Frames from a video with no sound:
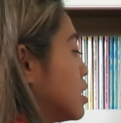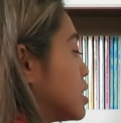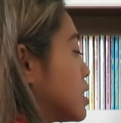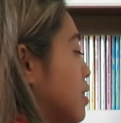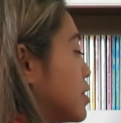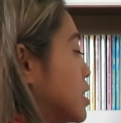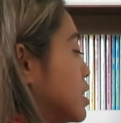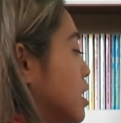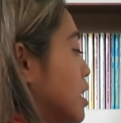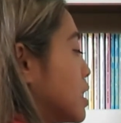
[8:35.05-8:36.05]

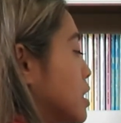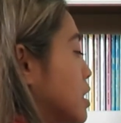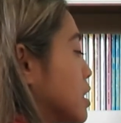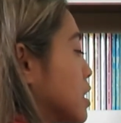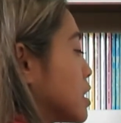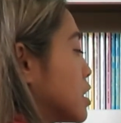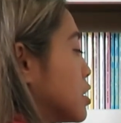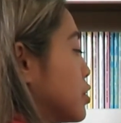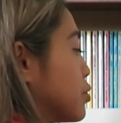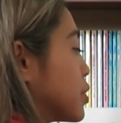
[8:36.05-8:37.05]
17, 18,
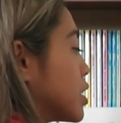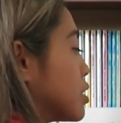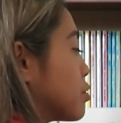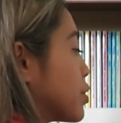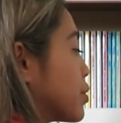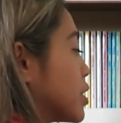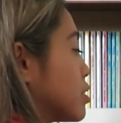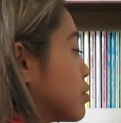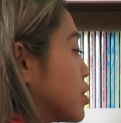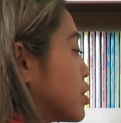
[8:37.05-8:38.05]
19, 20, 21,
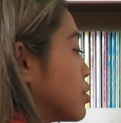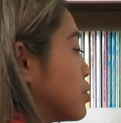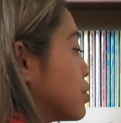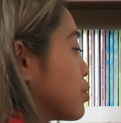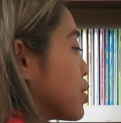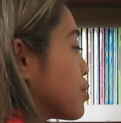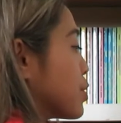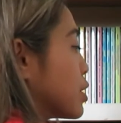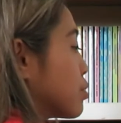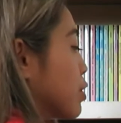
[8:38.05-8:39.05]
22,
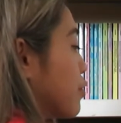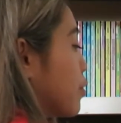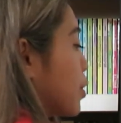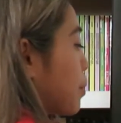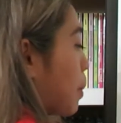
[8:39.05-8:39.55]
23, 24.